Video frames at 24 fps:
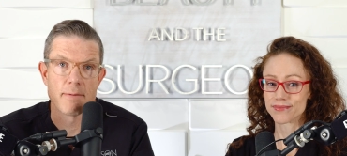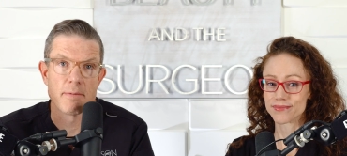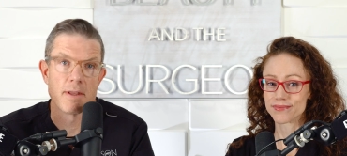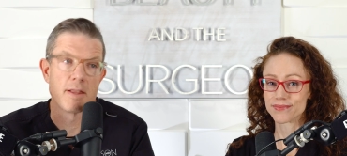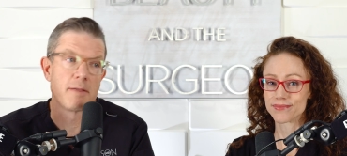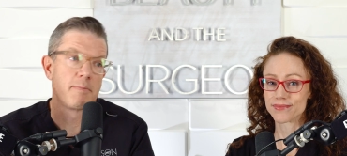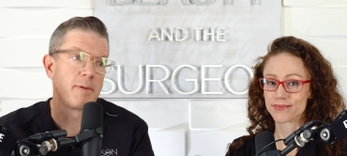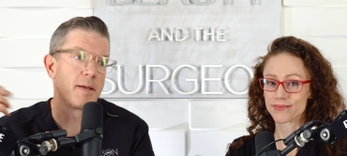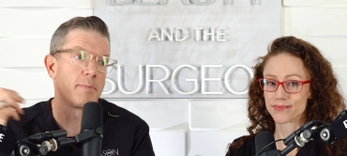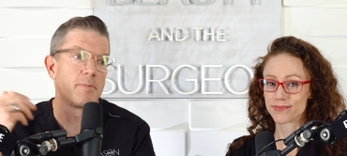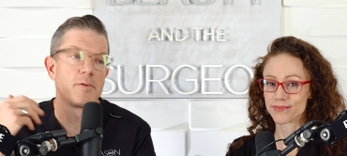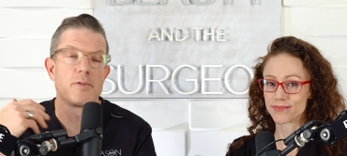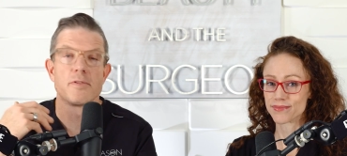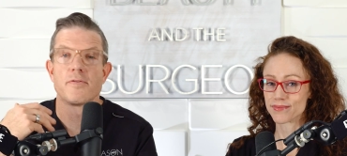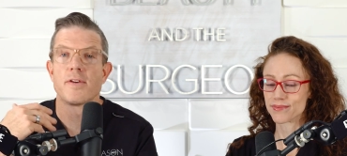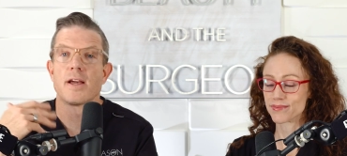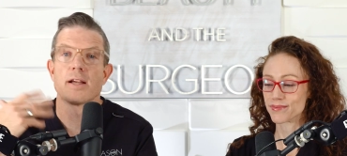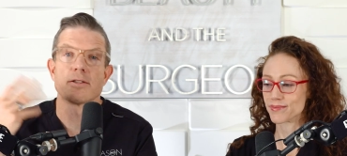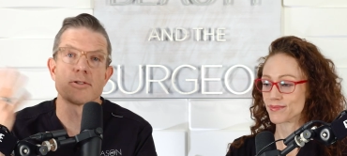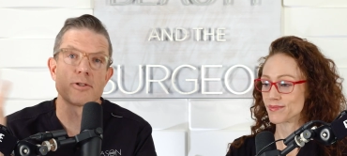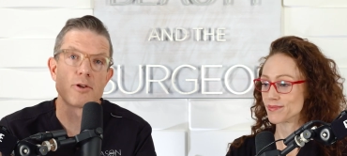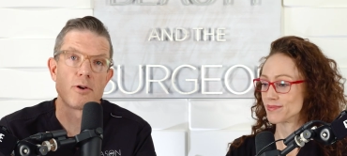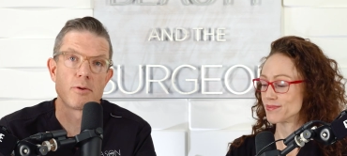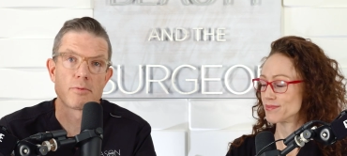Speaker 1: and the people have had
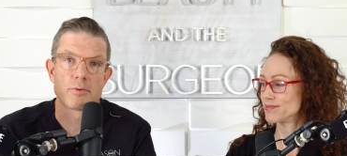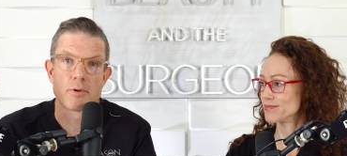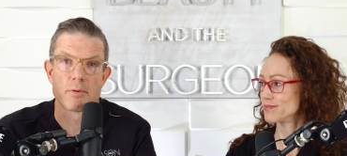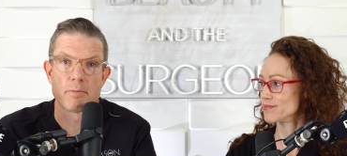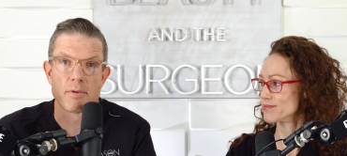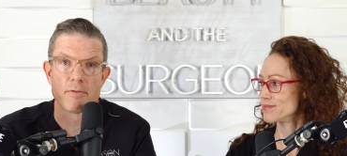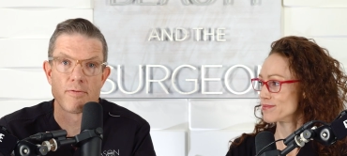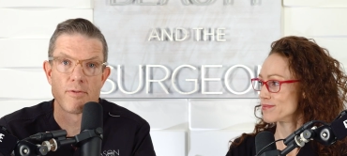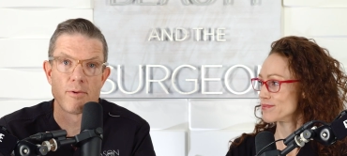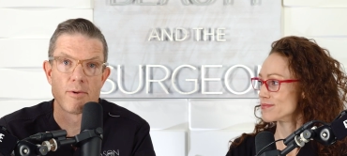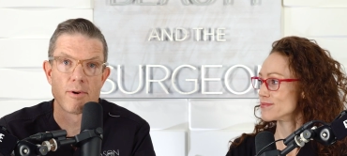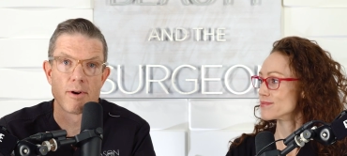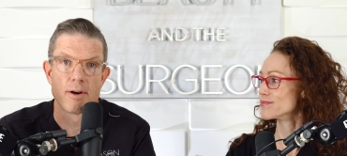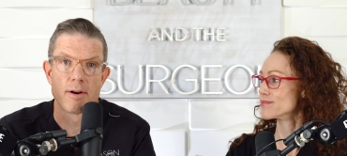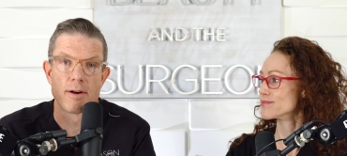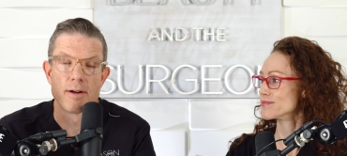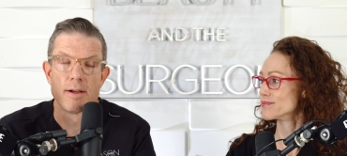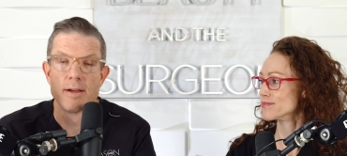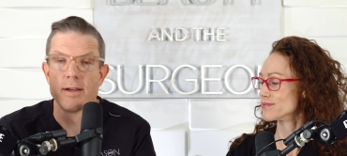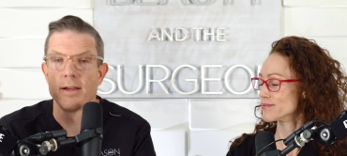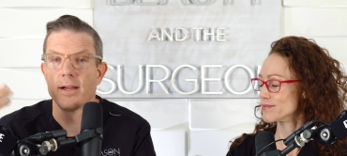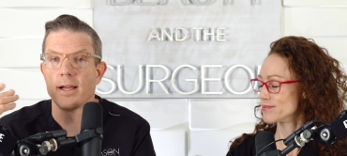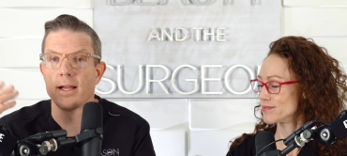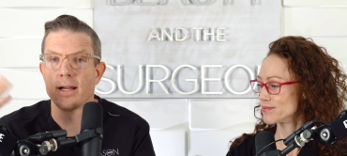Sculptra before,
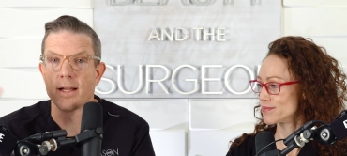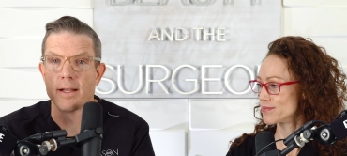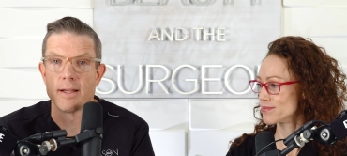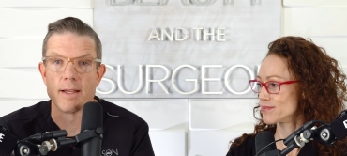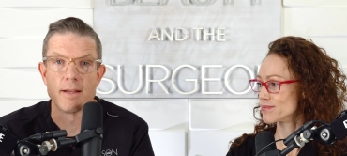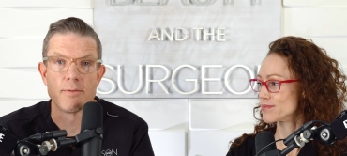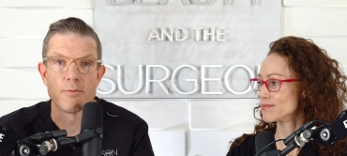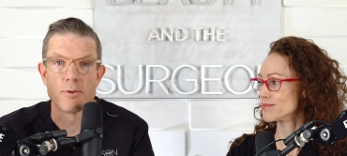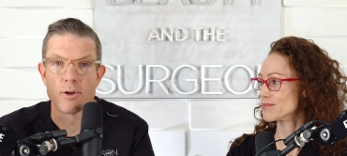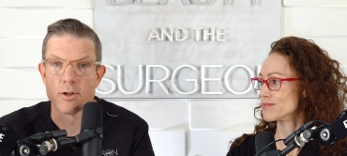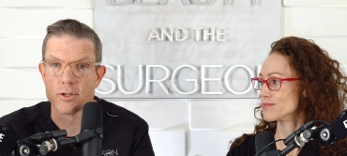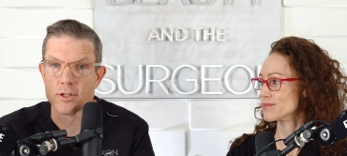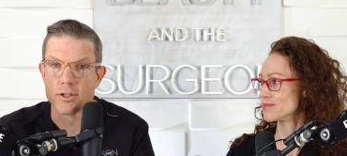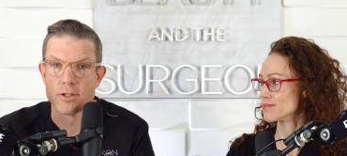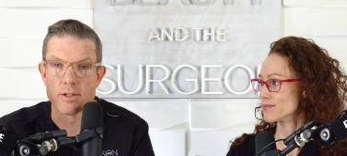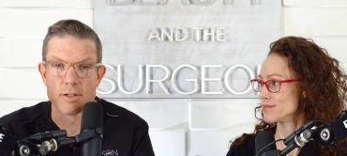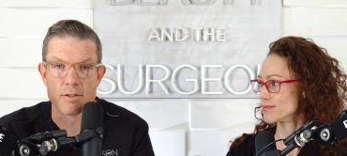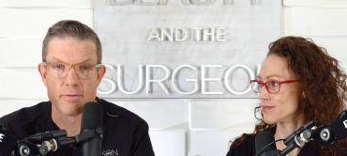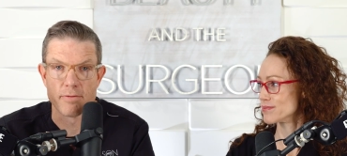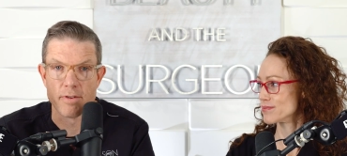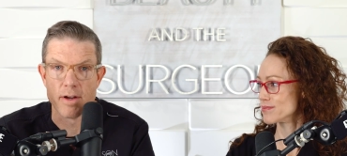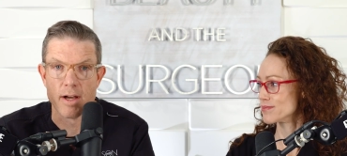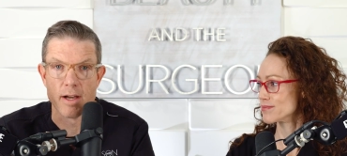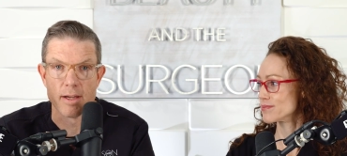and it, it works
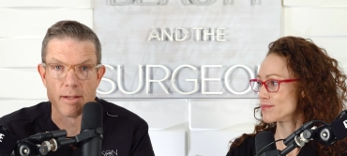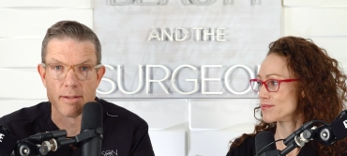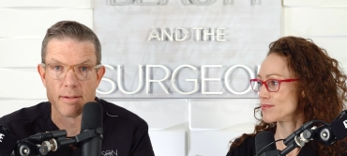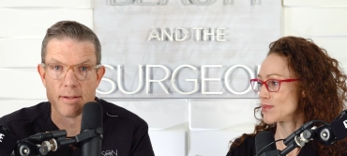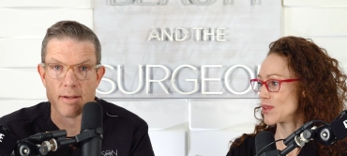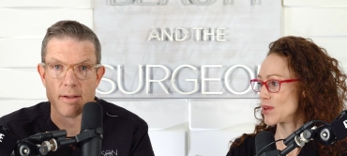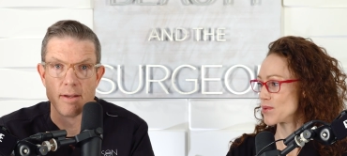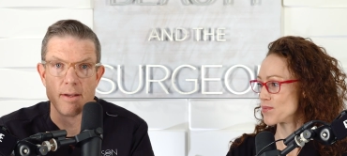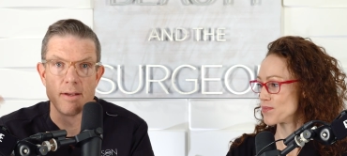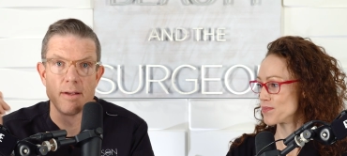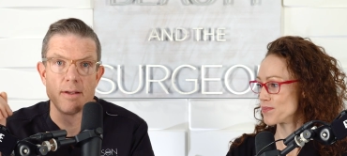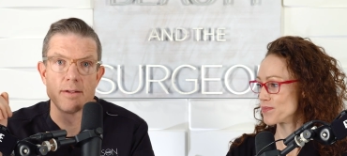just fine. Yep.